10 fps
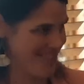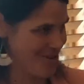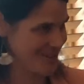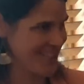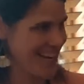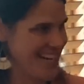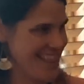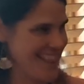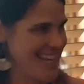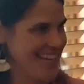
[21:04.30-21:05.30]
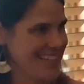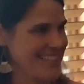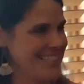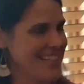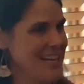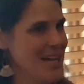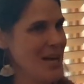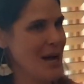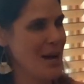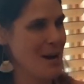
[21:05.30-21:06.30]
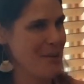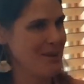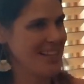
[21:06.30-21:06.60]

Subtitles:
those kind of things, but